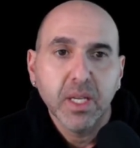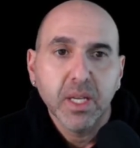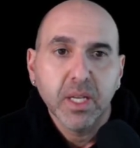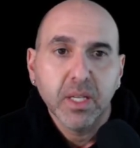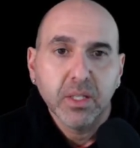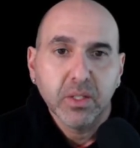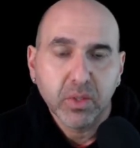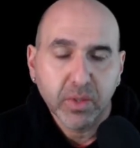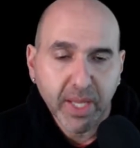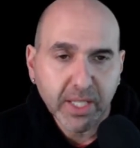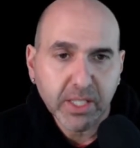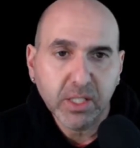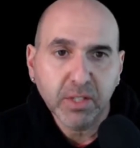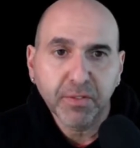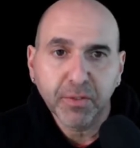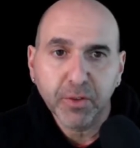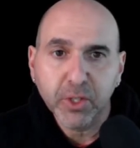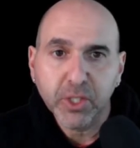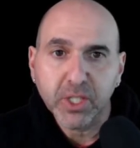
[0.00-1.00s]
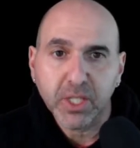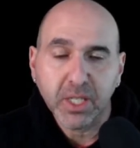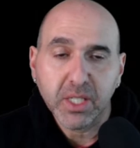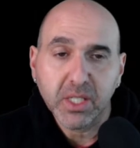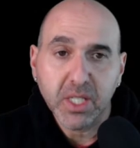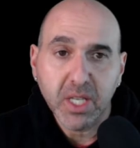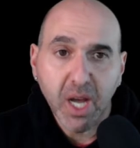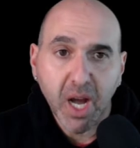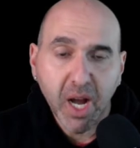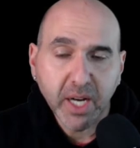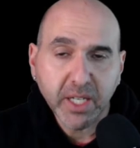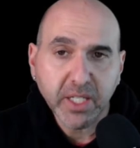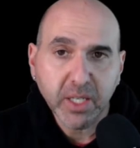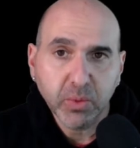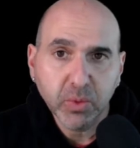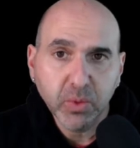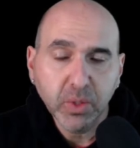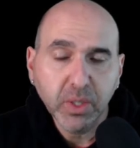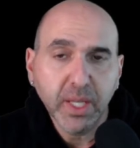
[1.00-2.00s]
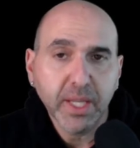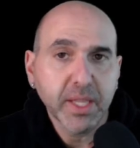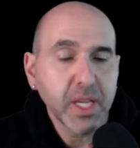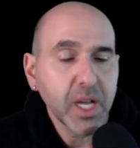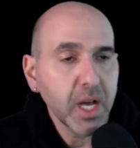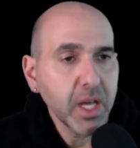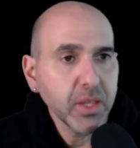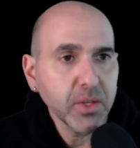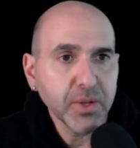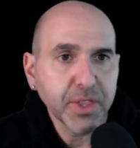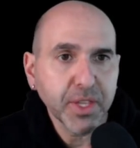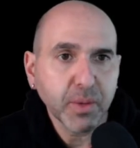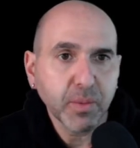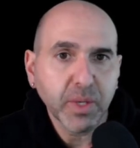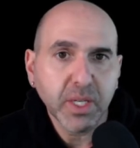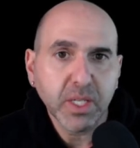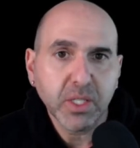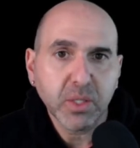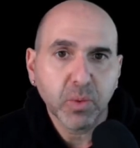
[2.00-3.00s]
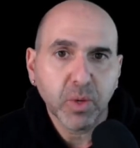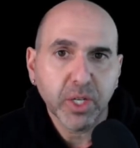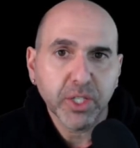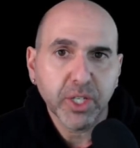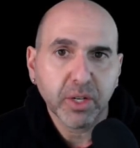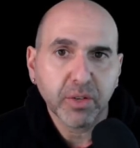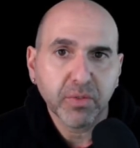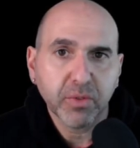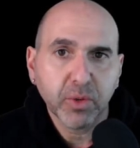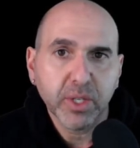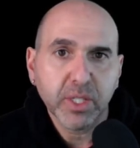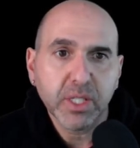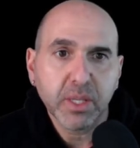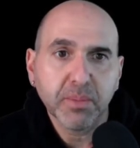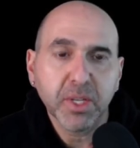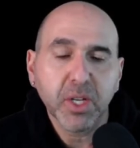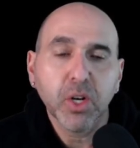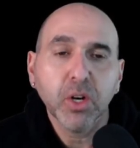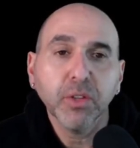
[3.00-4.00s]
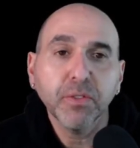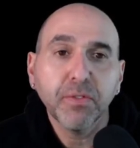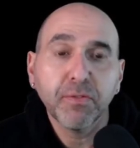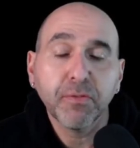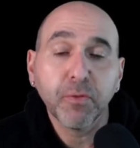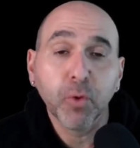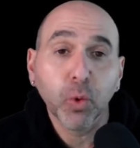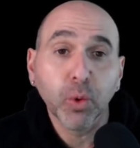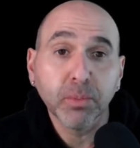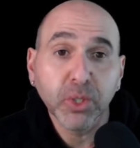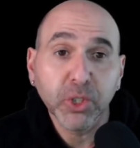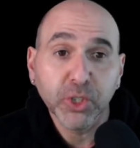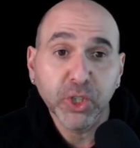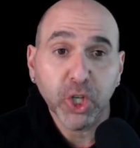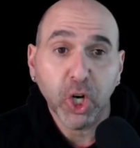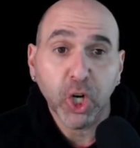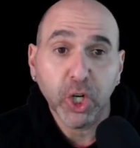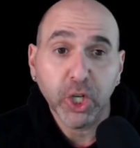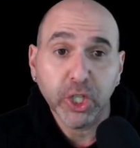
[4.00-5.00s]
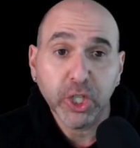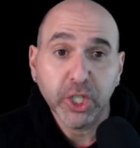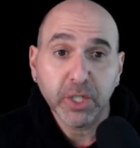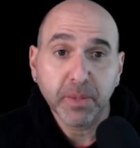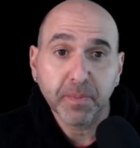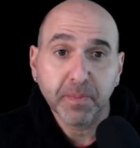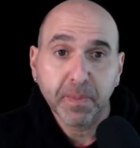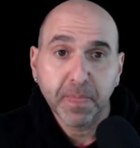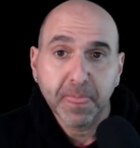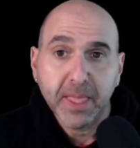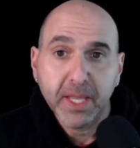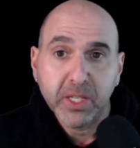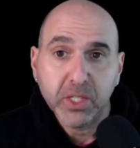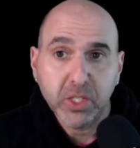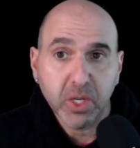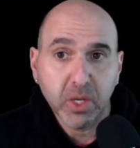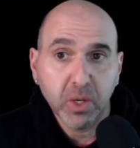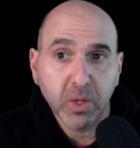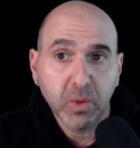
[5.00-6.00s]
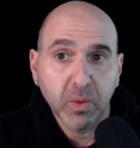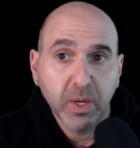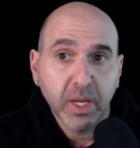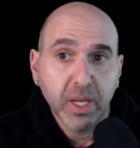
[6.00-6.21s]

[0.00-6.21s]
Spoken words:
So that's the first thing, is the octet rule. And the other thing we need to watch out for is something called formal charge. So